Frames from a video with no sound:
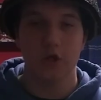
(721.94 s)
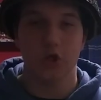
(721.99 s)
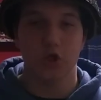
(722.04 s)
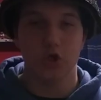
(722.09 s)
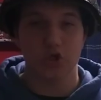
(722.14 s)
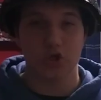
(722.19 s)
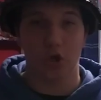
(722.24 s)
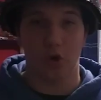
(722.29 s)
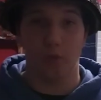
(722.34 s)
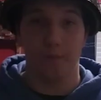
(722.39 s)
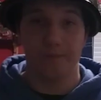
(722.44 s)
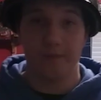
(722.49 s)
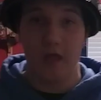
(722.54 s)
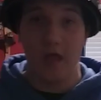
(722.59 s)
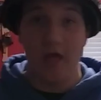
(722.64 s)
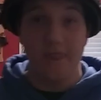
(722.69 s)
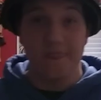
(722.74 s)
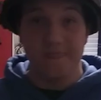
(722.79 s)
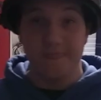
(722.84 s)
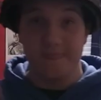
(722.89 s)
So
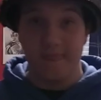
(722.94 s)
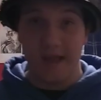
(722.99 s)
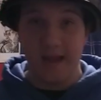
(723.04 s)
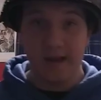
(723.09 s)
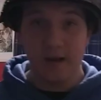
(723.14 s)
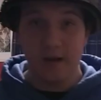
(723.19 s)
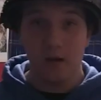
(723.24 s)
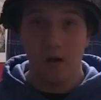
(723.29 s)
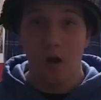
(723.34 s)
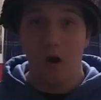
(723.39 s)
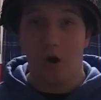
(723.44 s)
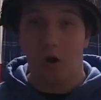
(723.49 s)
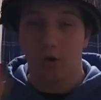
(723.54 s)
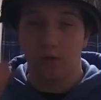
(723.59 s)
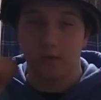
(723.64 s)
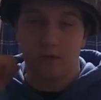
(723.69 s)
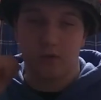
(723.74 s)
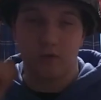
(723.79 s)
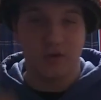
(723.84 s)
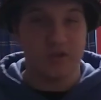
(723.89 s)
they are
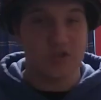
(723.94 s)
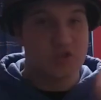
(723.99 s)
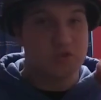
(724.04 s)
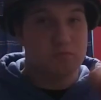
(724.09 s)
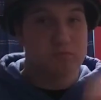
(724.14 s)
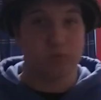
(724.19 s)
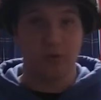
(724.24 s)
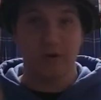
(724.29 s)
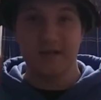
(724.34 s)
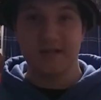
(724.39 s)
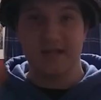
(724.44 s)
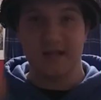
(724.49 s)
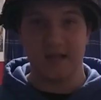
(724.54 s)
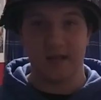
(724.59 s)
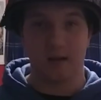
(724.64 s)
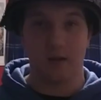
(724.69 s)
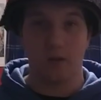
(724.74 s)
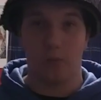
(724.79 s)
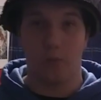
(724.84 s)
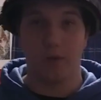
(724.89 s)
literally
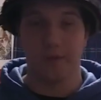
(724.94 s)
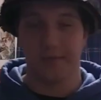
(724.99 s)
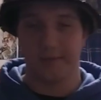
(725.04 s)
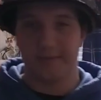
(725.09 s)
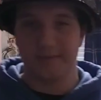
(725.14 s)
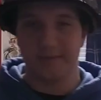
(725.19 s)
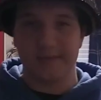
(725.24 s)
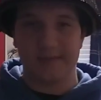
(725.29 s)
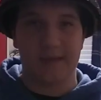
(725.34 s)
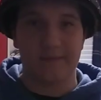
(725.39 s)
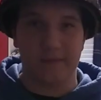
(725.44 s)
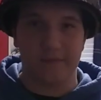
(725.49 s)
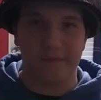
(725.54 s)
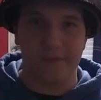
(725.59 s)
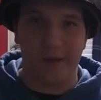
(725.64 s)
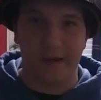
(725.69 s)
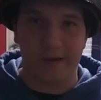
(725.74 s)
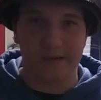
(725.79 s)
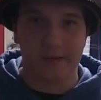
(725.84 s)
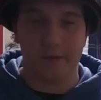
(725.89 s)
sprinting, well, and the
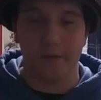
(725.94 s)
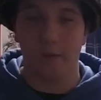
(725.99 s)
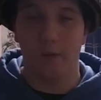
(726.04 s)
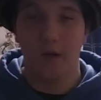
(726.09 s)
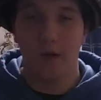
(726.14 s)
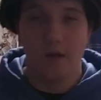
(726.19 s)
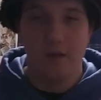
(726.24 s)
flag too.